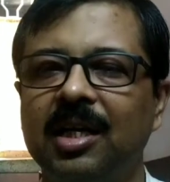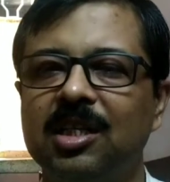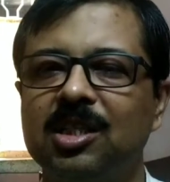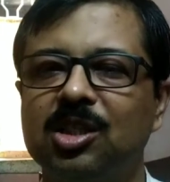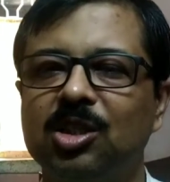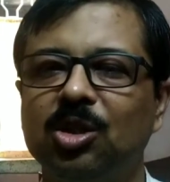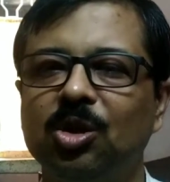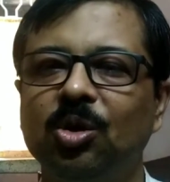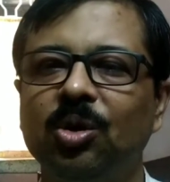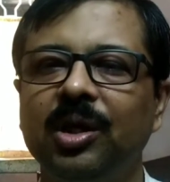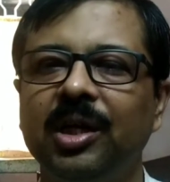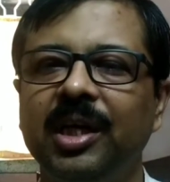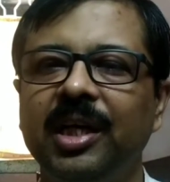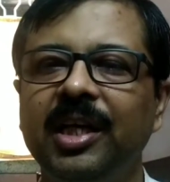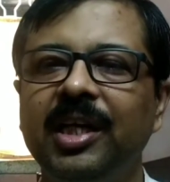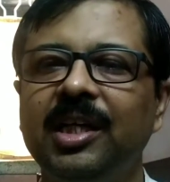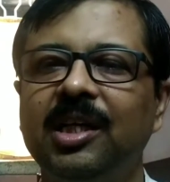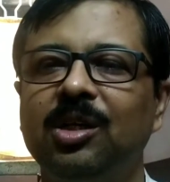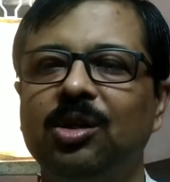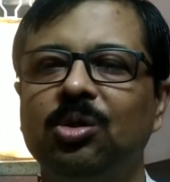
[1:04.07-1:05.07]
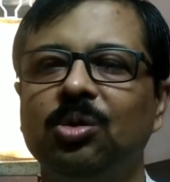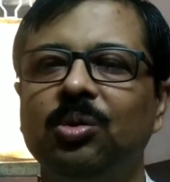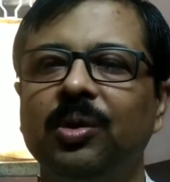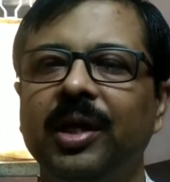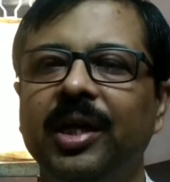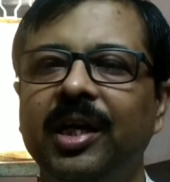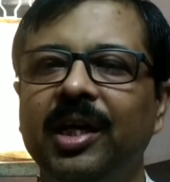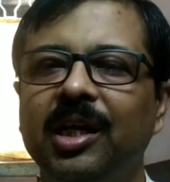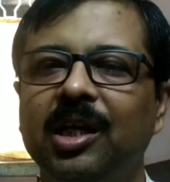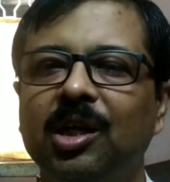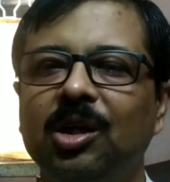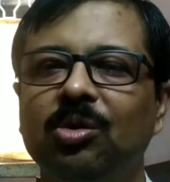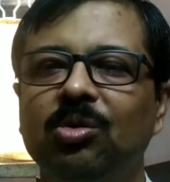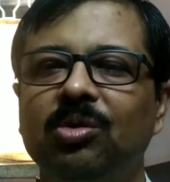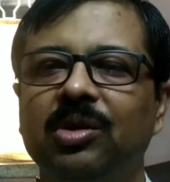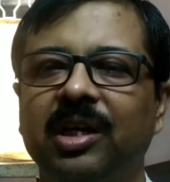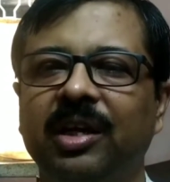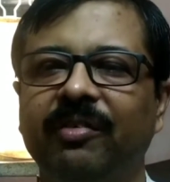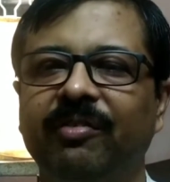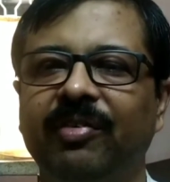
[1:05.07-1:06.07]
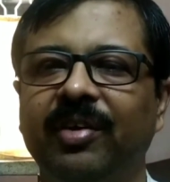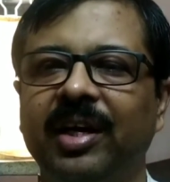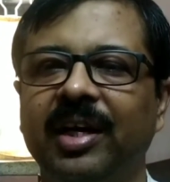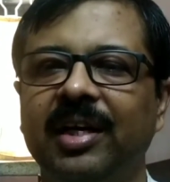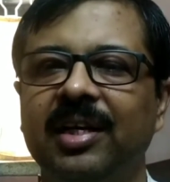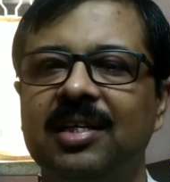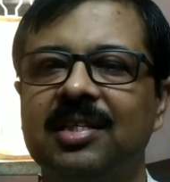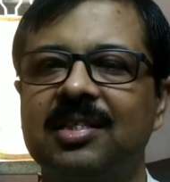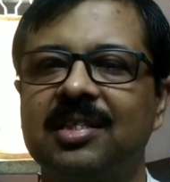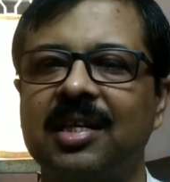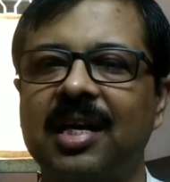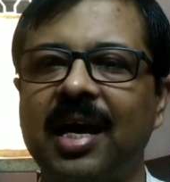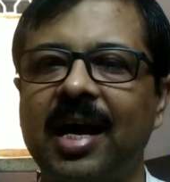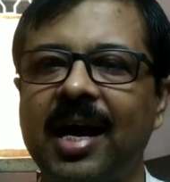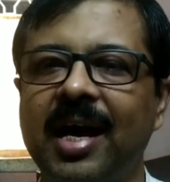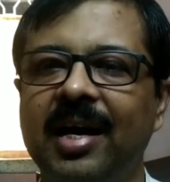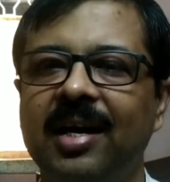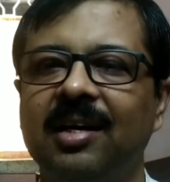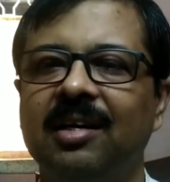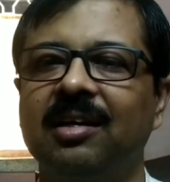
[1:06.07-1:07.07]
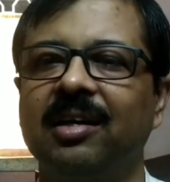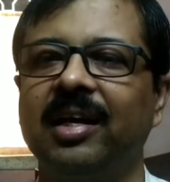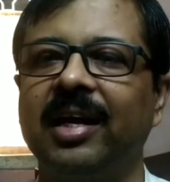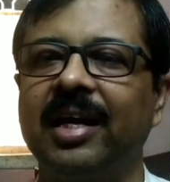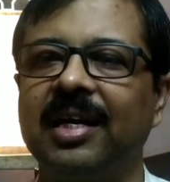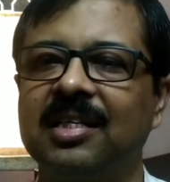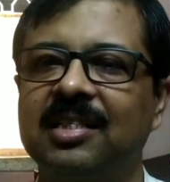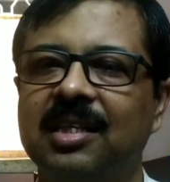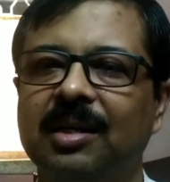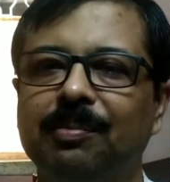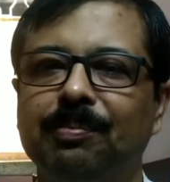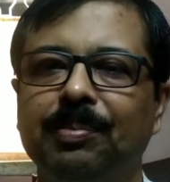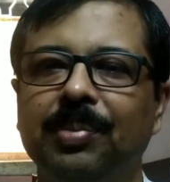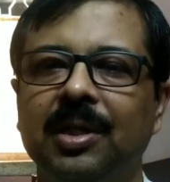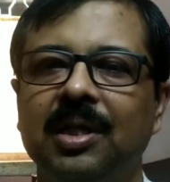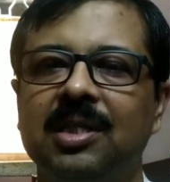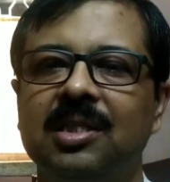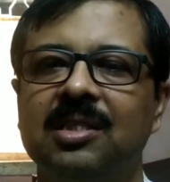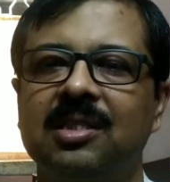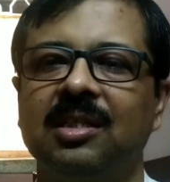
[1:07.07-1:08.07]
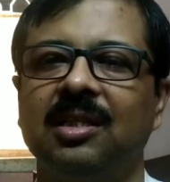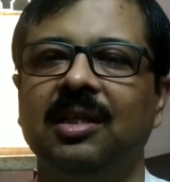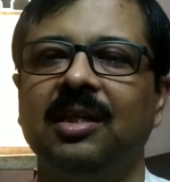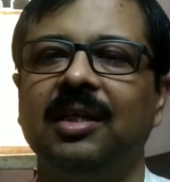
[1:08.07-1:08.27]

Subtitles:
is no need to include reference and examples.